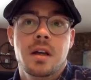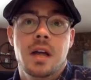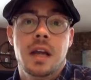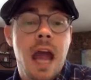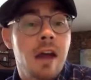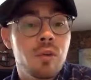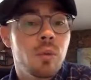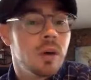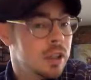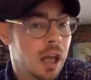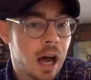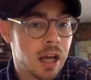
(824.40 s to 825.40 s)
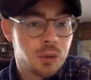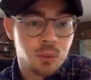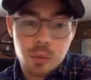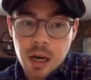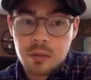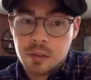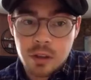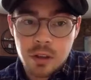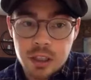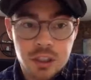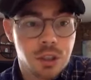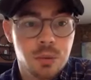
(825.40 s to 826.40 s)
and everyone lies whenever
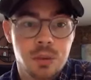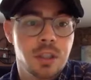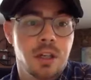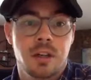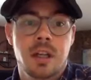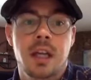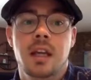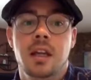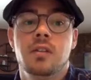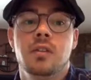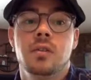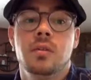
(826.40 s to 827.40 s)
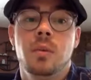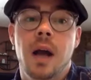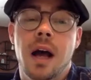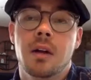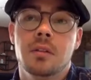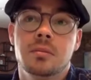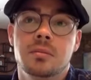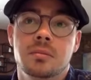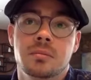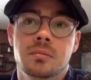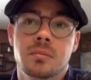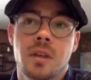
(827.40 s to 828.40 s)
it suits their needs, well,
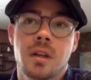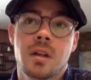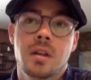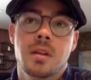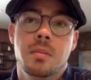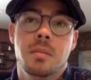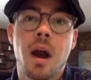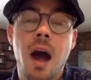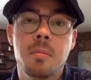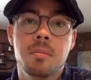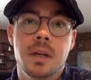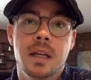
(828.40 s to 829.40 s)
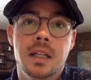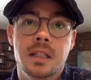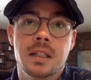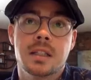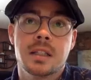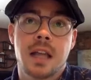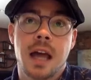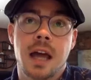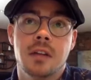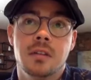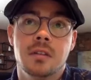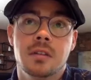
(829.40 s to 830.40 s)
the problem is that
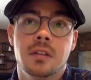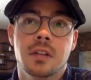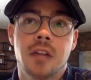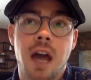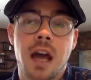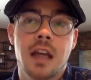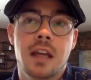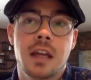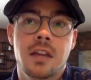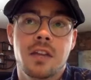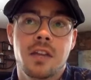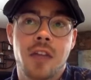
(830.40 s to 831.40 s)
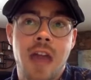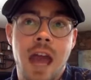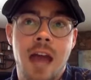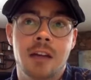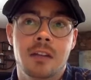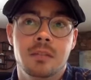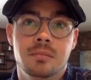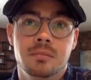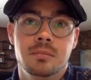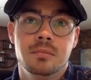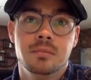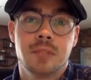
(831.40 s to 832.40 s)
lying in that
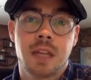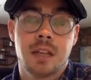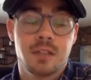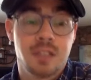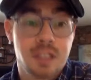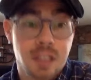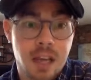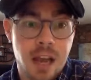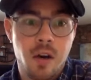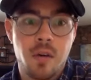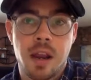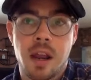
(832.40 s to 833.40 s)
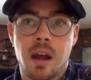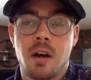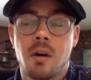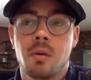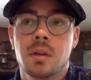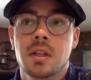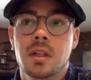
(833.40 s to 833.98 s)
kind of scenario